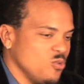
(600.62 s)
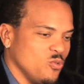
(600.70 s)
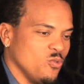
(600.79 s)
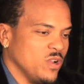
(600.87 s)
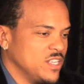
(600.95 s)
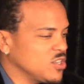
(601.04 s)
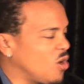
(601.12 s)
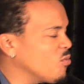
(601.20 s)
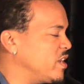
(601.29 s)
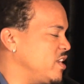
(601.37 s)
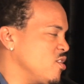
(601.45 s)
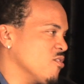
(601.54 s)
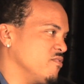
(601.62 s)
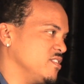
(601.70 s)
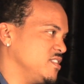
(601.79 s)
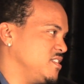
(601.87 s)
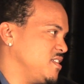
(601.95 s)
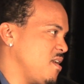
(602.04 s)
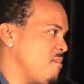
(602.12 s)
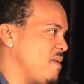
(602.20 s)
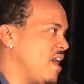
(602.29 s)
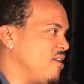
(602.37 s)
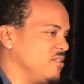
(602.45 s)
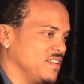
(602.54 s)
who is already nervous
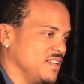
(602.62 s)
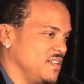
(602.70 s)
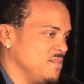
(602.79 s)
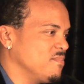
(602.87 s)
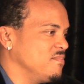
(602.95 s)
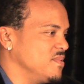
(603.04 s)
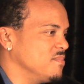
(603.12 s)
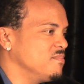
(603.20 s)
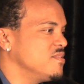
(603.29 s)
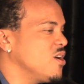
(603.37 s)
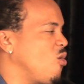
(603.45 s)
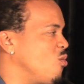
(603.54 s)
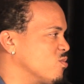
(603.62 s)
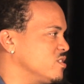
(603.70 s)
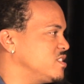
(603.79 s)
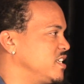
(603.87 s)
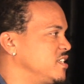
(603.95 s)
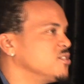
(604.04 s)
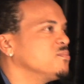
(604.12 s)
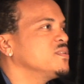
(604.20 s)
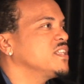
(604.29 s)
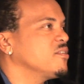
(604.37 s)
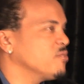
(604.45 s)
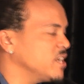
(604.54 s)
about the whole procedure,
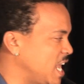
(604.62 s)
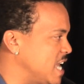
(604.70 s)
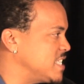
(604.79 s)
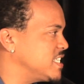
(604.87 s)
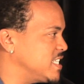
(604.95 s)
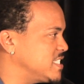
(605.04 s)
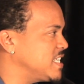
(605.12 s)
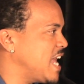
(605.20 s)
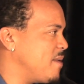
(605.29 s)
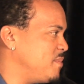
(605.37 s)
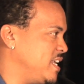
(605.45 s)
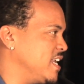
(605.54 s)
but they realize that it's time to